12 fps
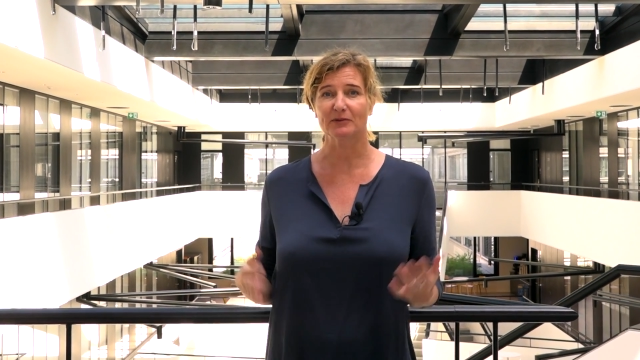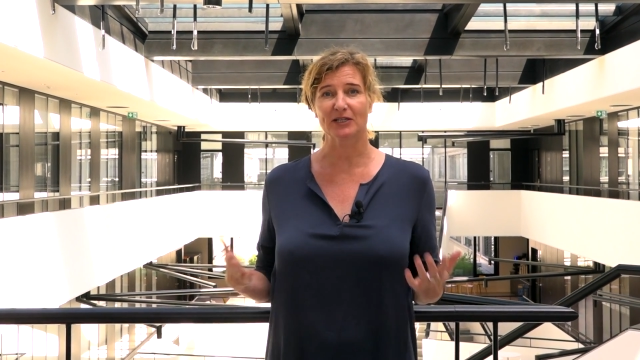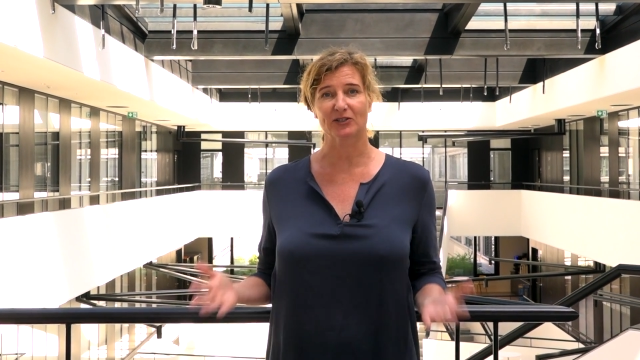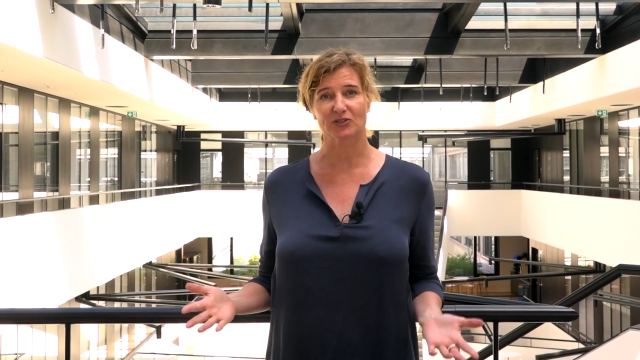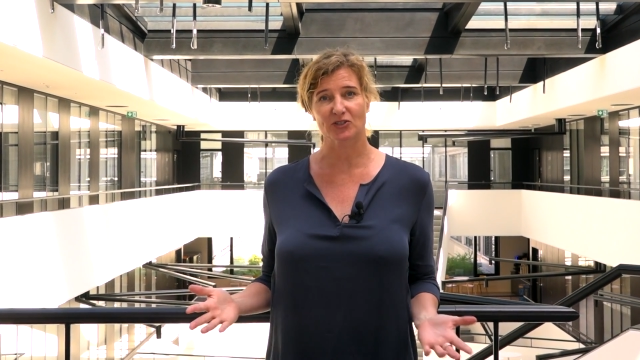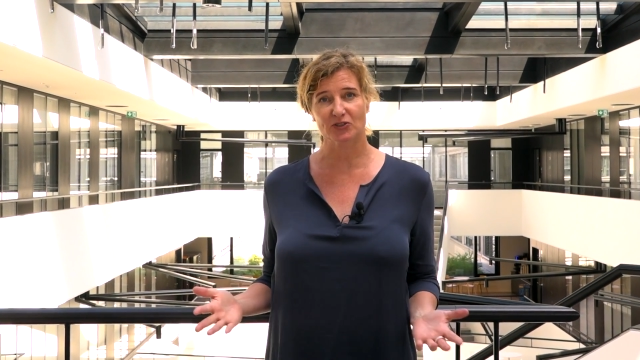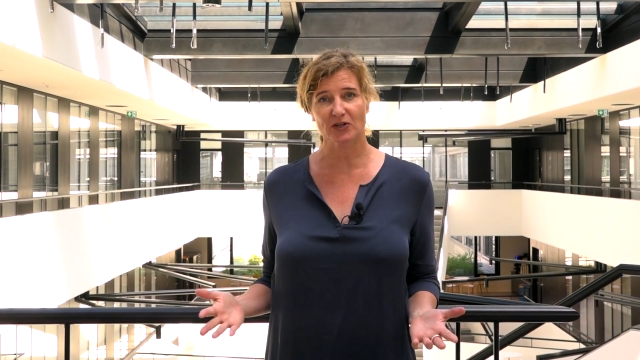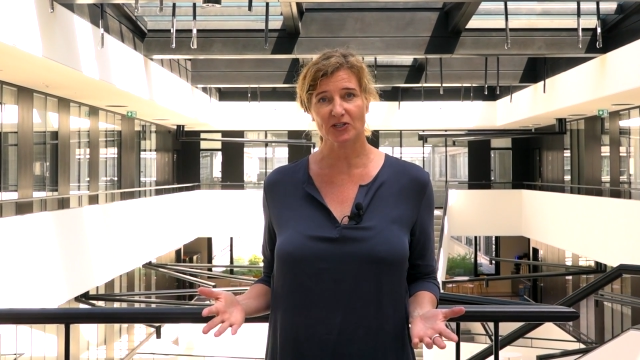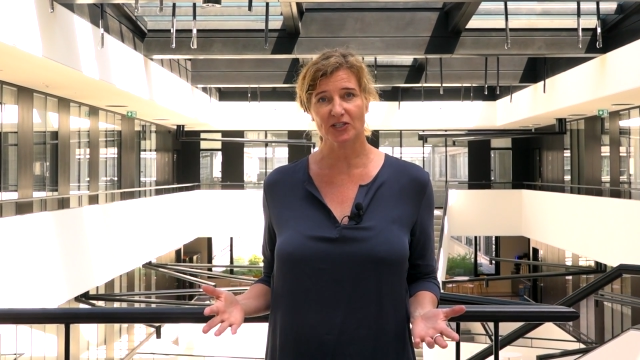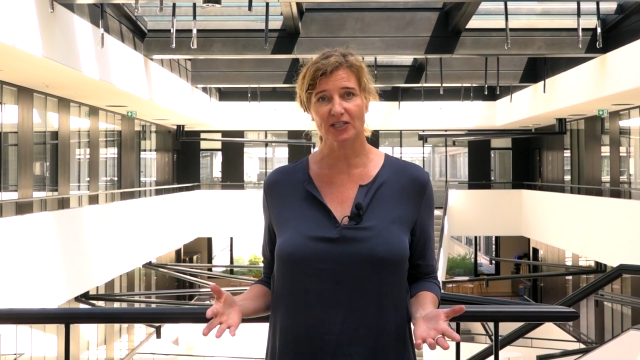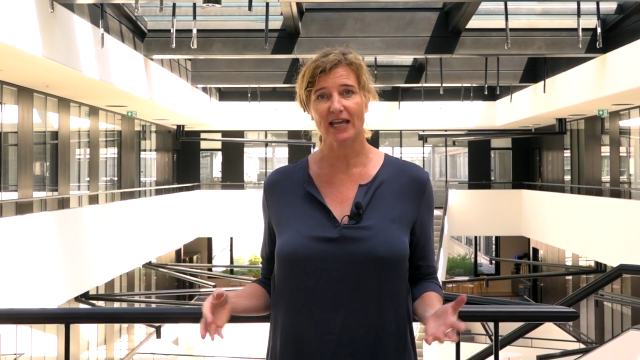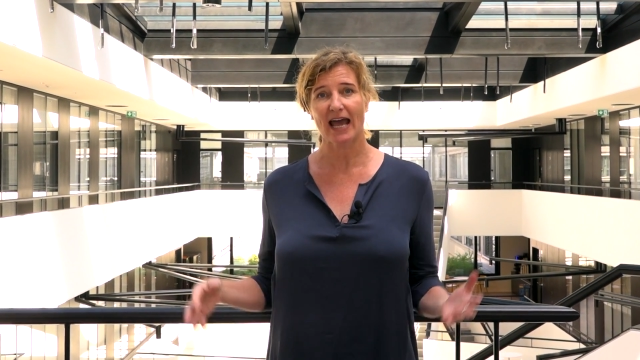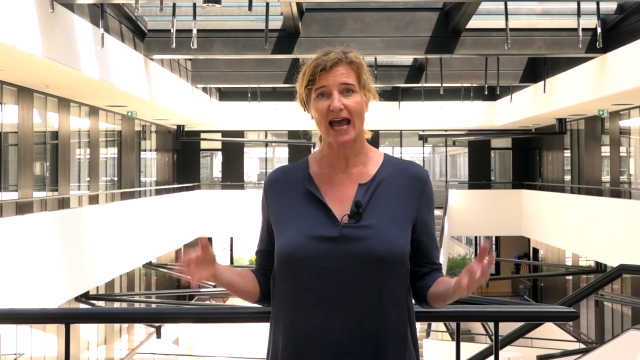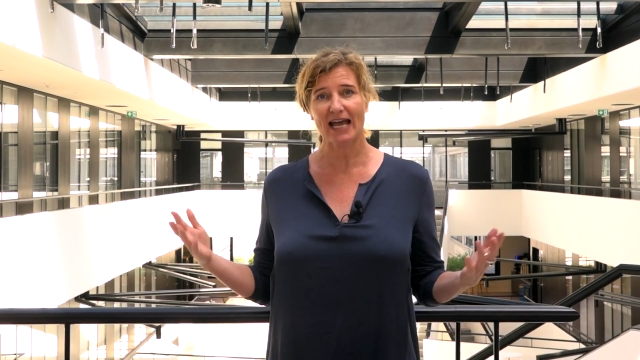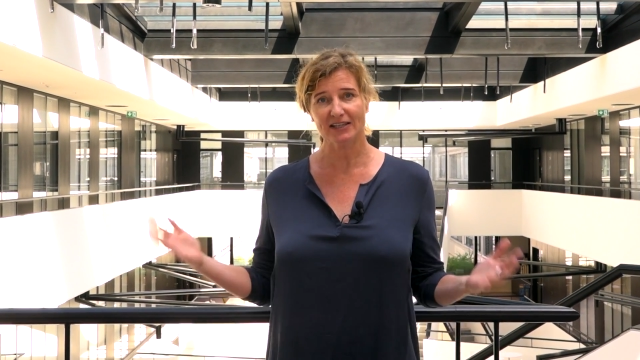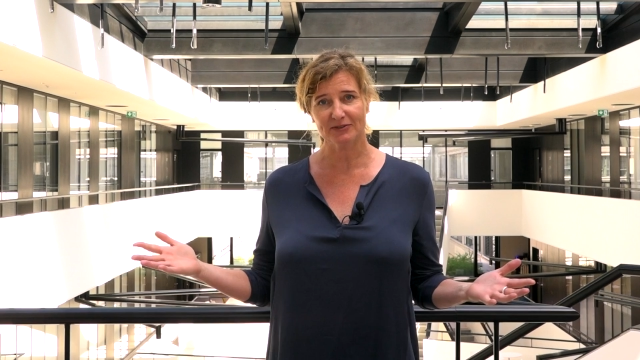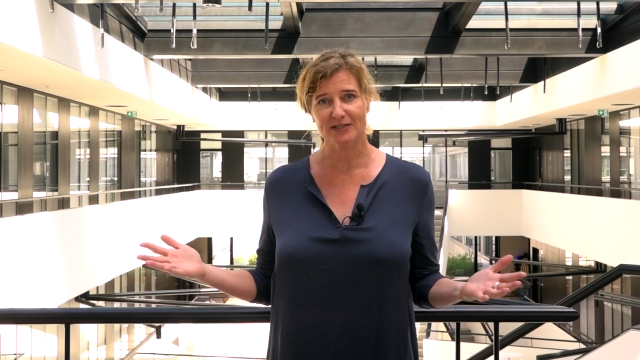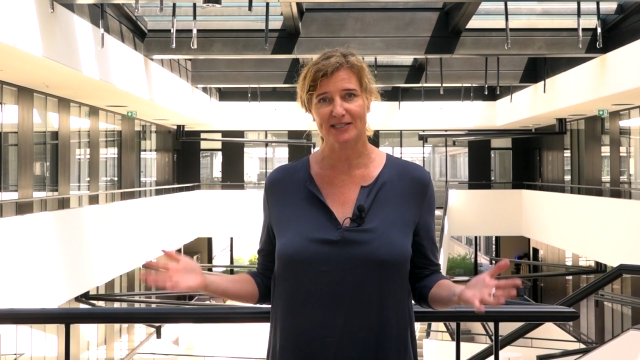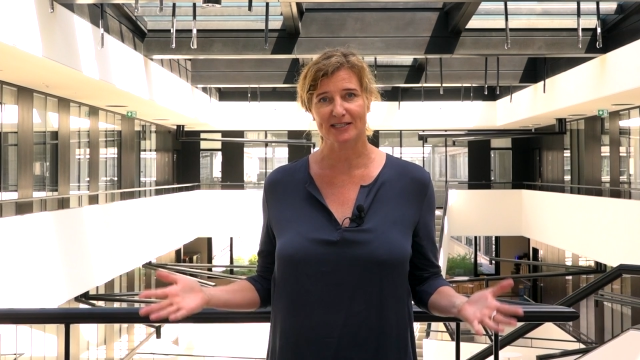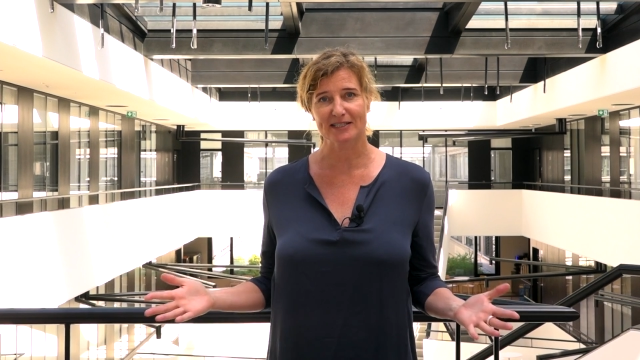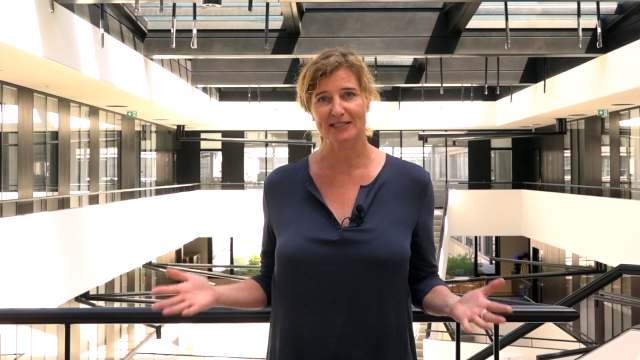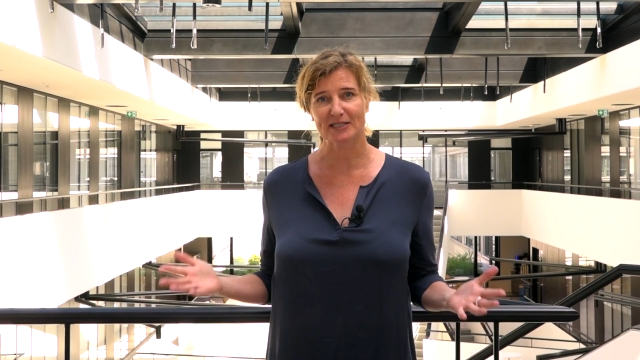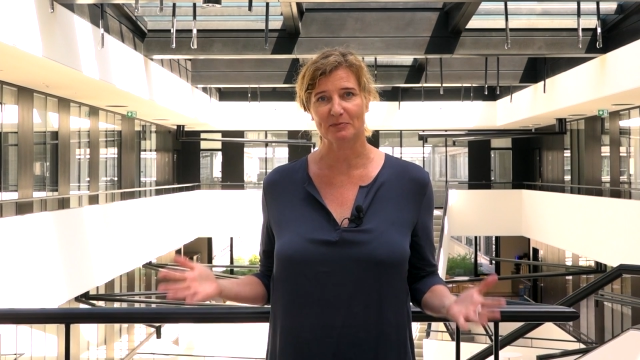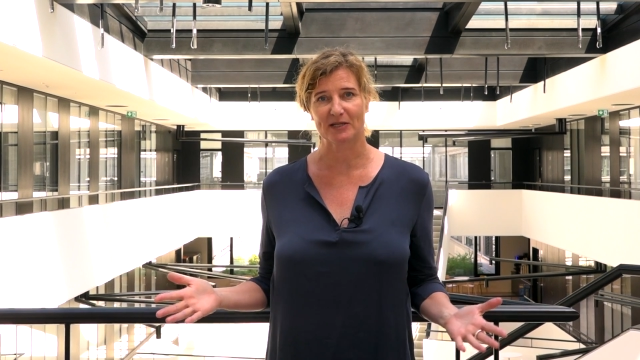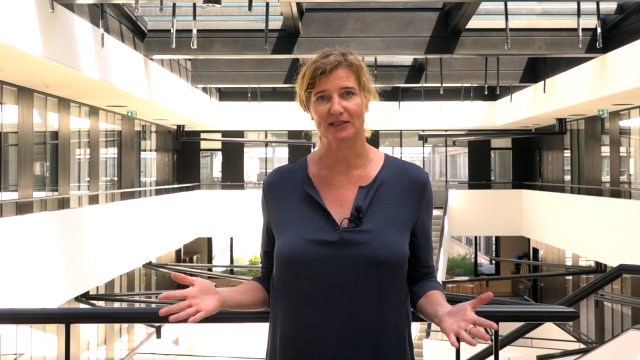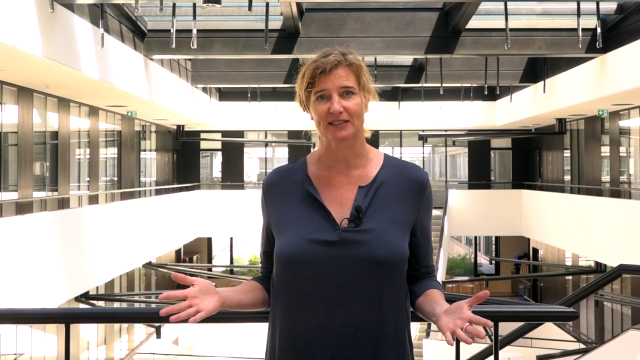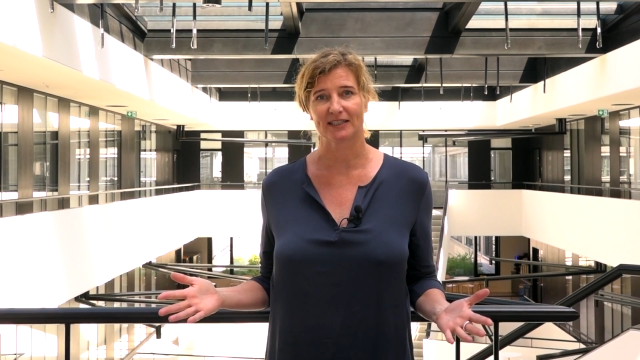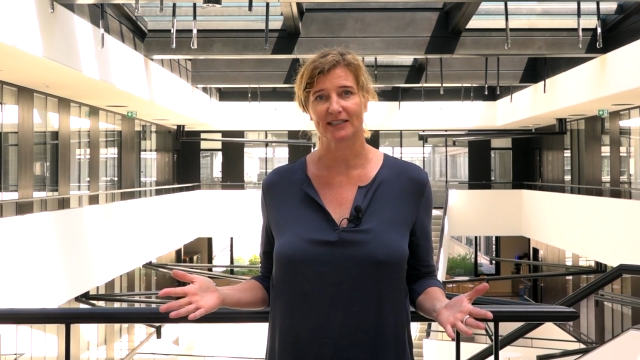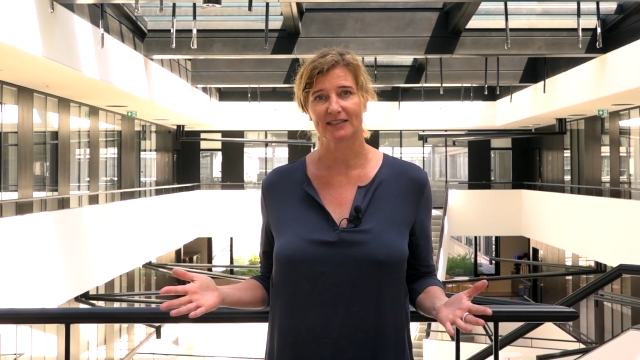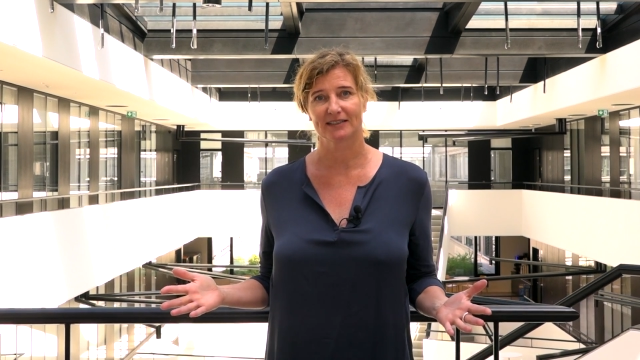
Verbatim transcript: reconstruction, and resilience building.